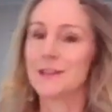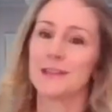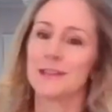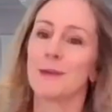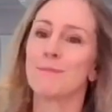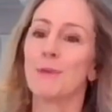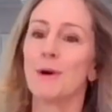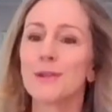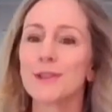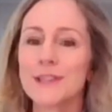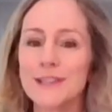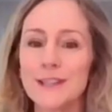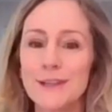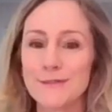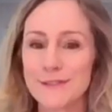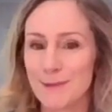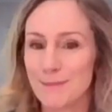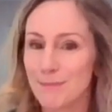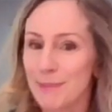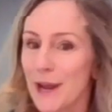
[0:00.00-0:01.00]
They both
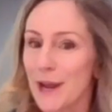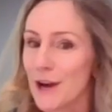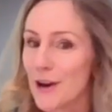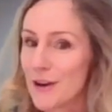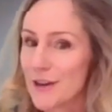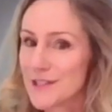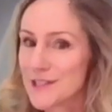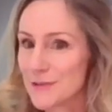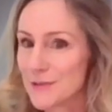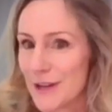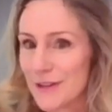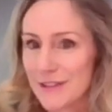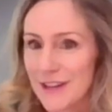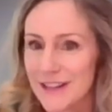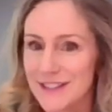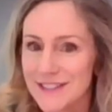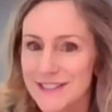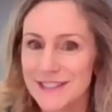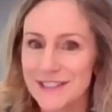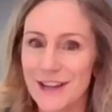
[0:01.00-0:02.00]
lived in Paris around
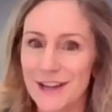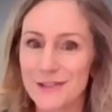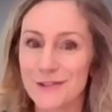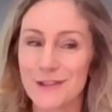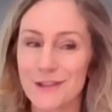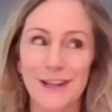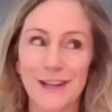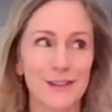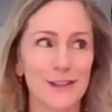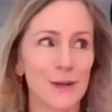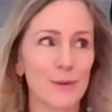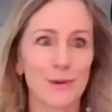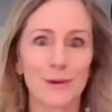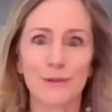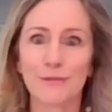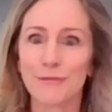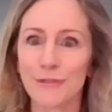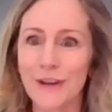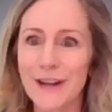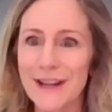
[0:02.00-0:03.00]
1900 and they
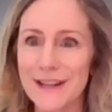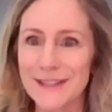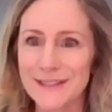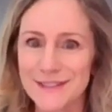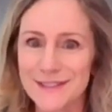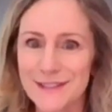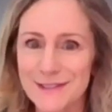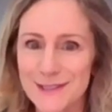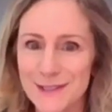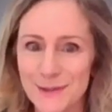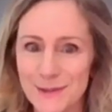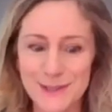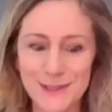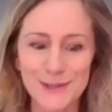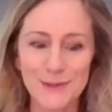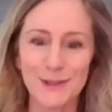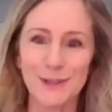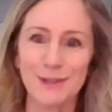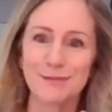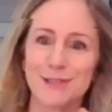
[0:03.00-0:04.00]
were friends. So it's
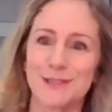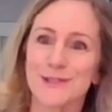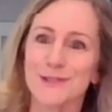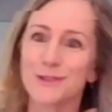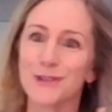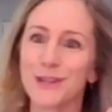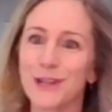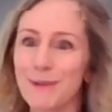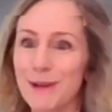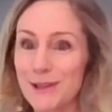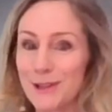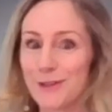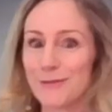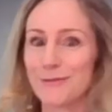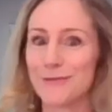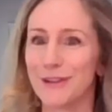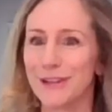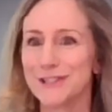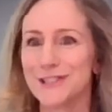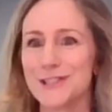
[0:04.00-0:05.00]
sort of a story about
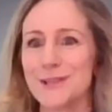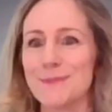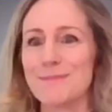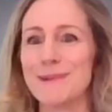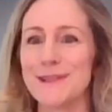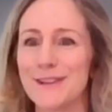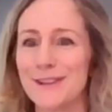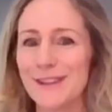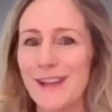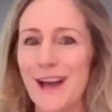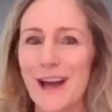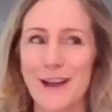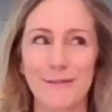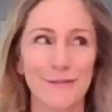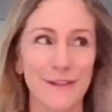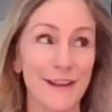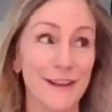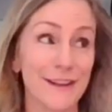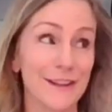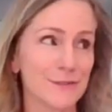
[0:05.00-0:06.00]
their friendship and their
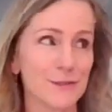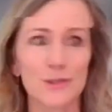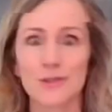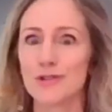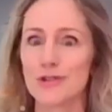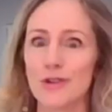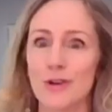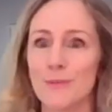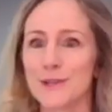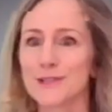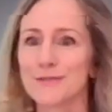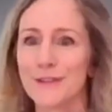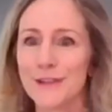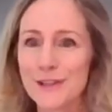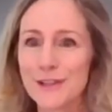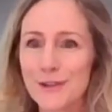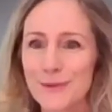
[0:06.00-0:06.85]
life, and it's so much fun